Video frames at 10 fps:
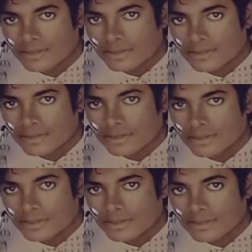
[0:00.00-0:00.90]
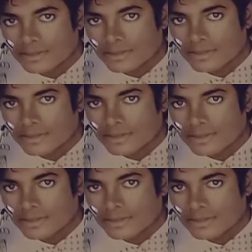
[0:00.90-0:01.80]

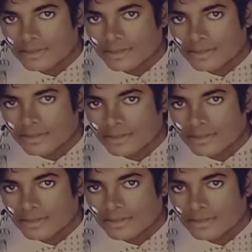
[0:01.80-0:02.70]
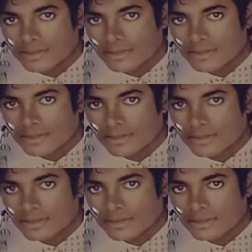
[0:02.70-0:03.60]

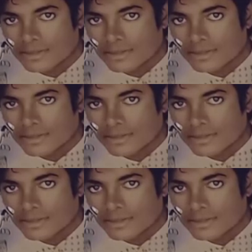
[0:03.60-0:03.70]
This person isn't speaking.